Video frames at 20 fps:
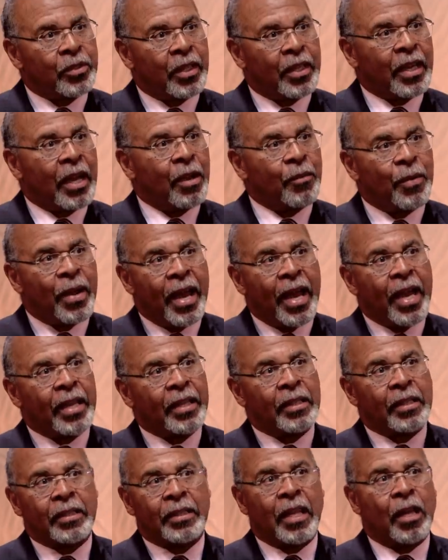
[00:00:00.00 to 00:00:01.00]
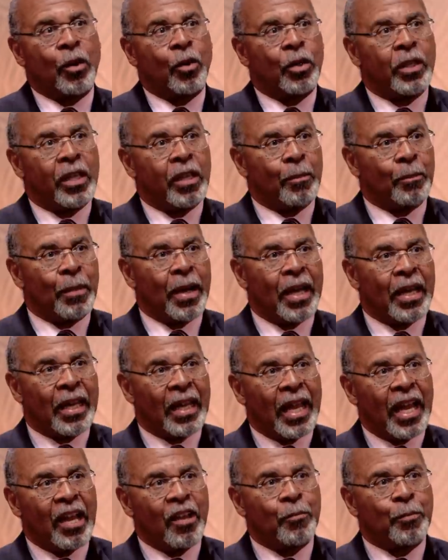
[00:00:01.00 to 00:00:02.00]
that I've had not only in my
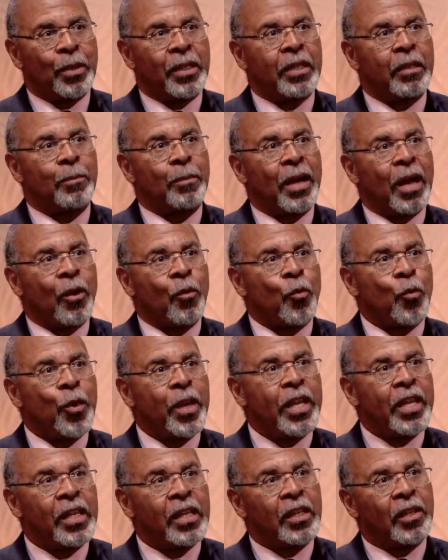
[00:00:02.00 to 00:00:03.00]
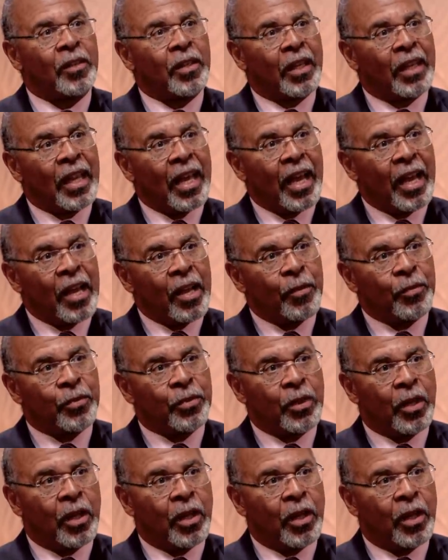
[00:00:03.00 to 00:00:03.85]
life but in my reading of the lives